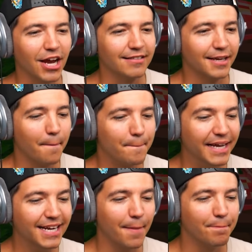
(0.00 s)
jelly,
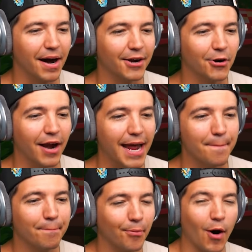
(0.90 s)
peanut butter,
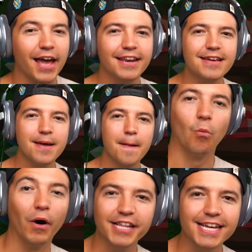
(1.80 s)
and bread,
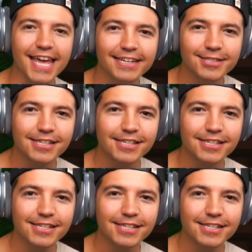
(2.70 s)
what do you get?